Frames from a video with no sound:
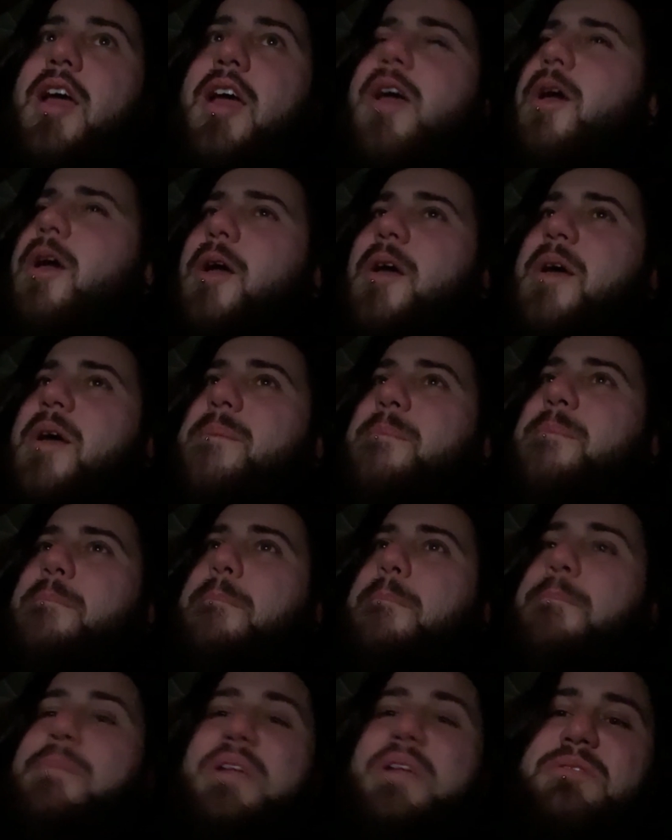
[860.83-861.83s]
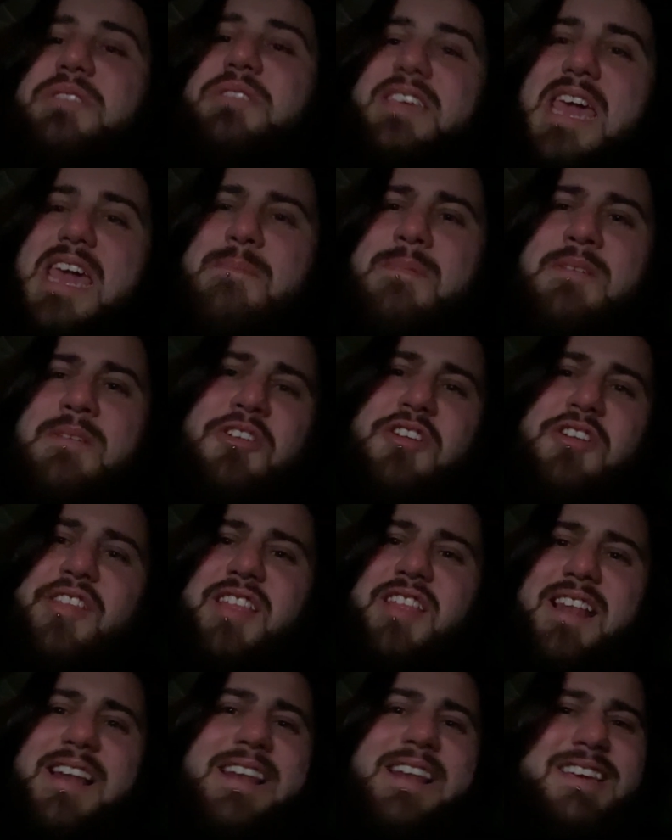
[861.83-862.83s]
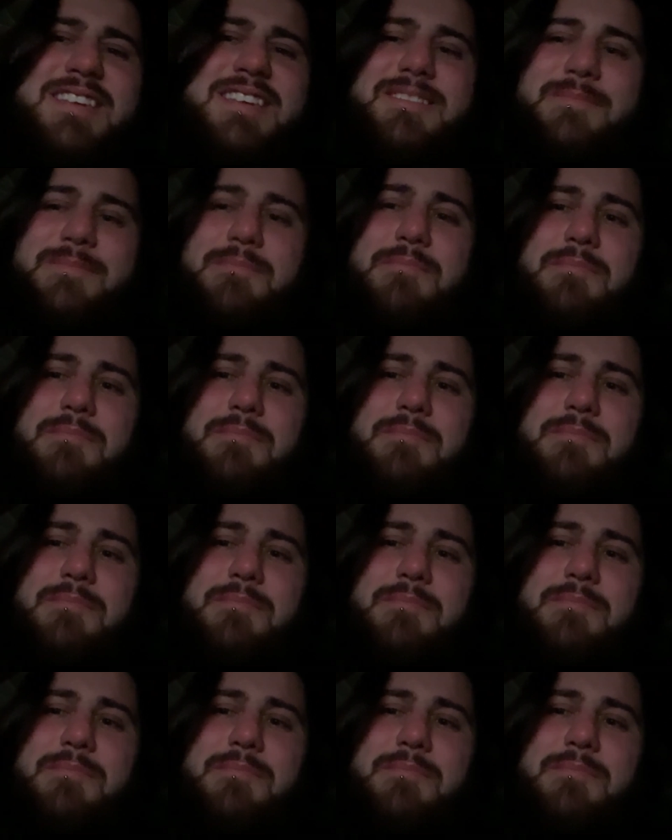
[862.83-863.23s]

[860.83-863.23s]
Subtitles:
But it was a game, and none of the least,